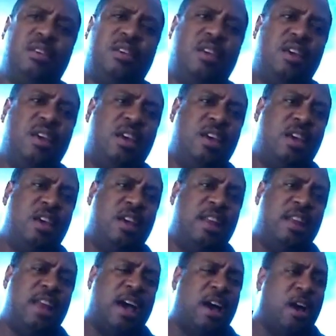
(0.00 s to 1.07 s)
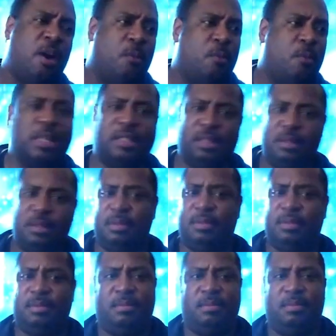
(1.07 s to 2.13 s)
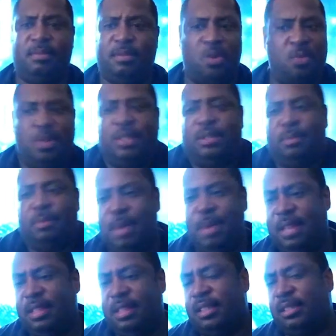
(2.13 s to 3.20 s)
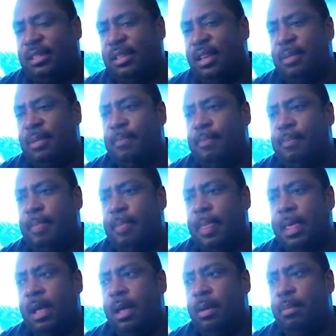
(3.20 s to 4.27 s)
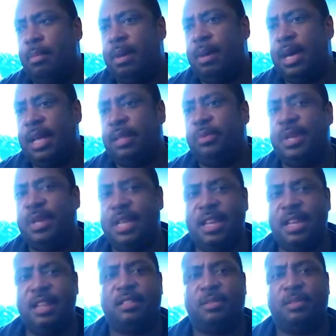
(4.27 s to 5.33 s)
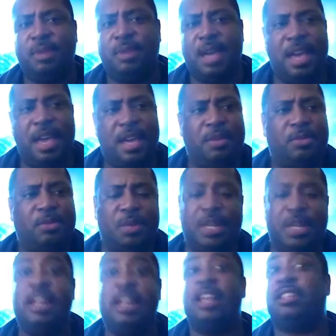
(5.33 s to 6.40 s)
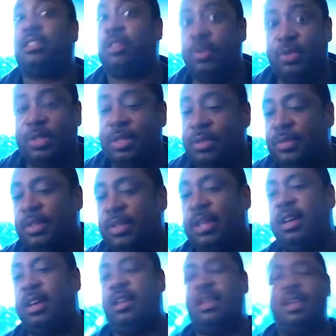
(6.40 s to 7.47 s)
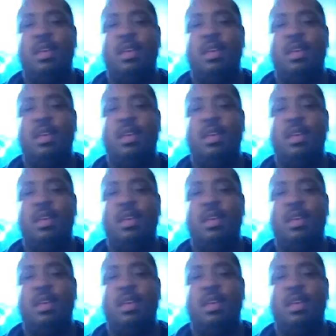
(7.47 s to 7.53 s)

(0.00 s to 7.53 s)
and I wasn't going to pick this up. But we needed some games, we needed exclusives. Uh,